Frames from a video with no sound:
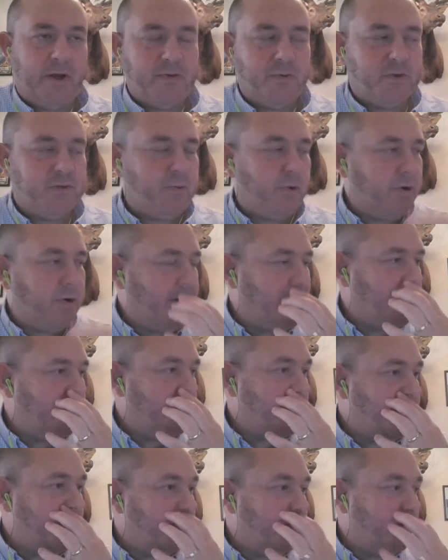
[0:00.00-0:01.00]
one because it was more
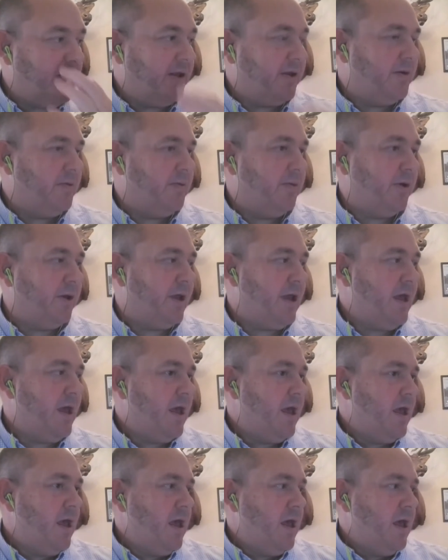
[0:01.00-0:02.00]
Delaware than Midland, but
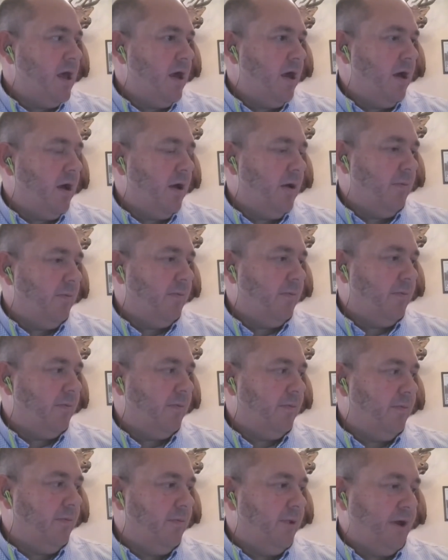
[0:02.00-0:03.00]

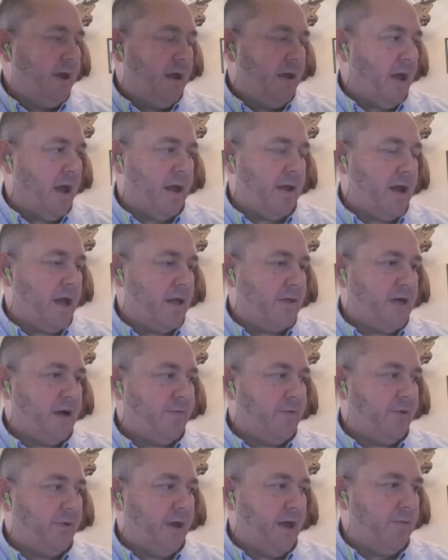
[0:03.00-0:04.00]
yeah, hats
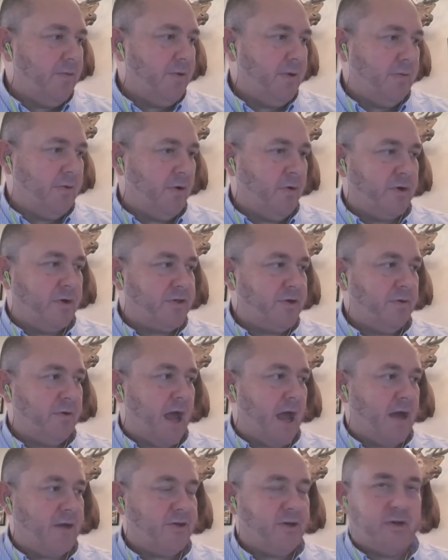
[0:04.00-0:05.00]
off to them. And of course,
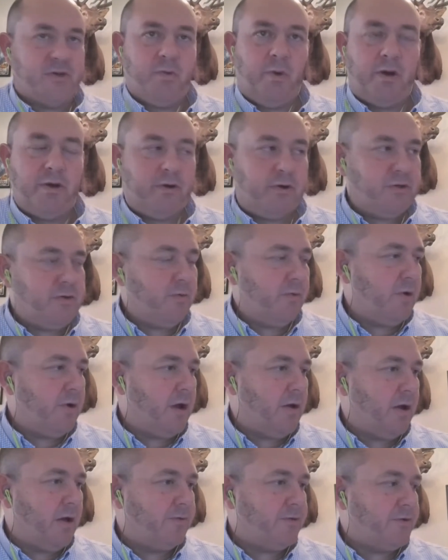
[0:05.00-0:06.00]
cash does wonders
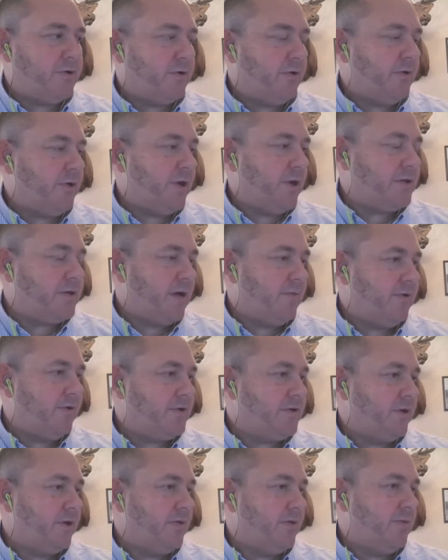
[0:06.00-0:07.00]
on certain things,
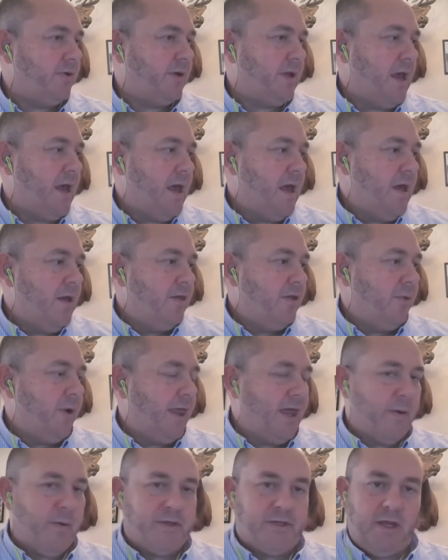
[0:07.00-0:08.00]
obviously, but the
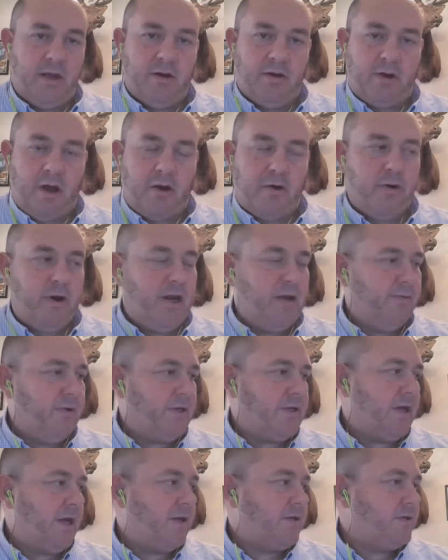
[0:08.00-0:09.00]
way that was accretive
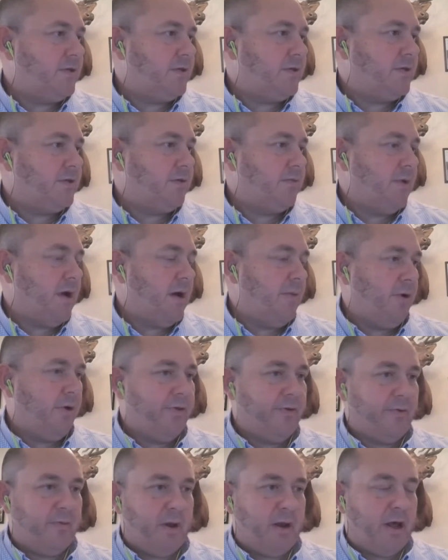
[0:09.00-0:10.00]
in Texas,
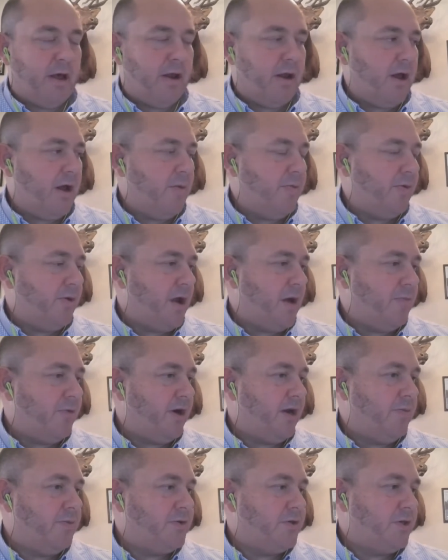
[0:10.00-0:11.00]
both from a non-op and
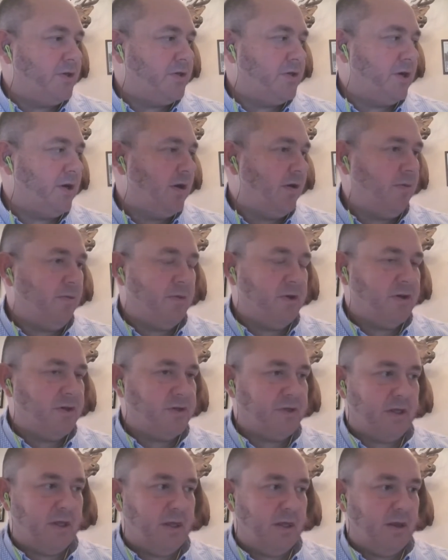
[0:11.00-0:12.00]
operated position, and
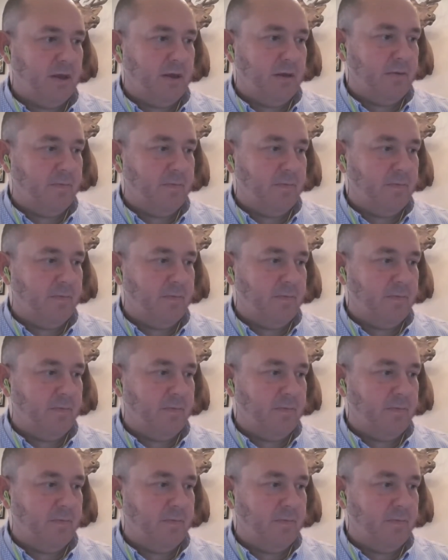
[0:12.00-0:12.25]
just